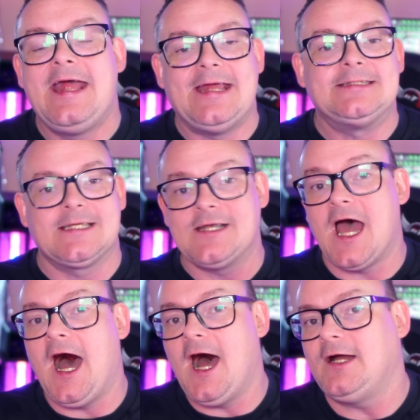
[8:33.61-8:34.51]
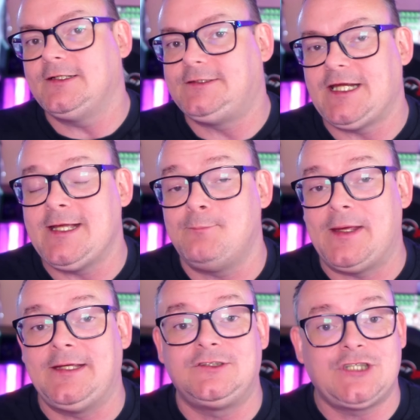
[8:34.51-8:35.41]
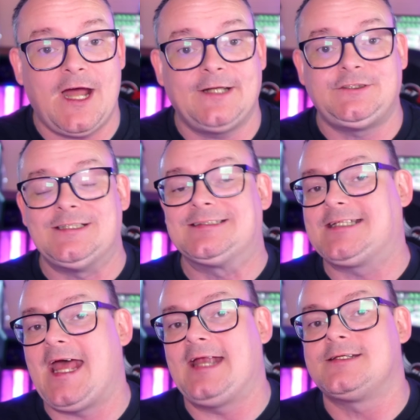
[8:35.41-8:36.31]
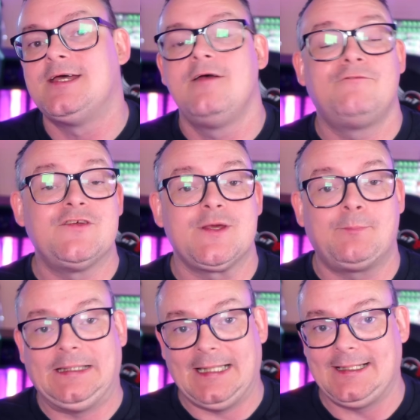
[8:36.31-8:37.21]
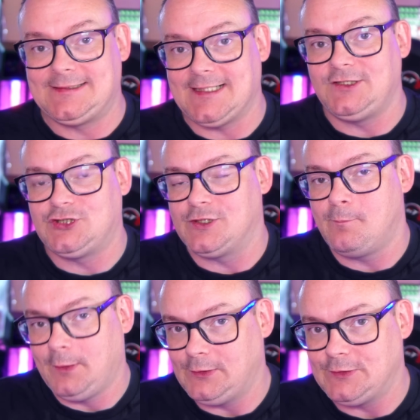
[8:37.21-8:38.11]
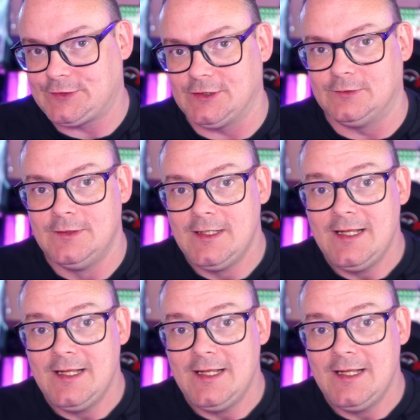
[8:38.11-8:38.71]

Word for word: It's an R G B charging stand for the PlayStation Portal.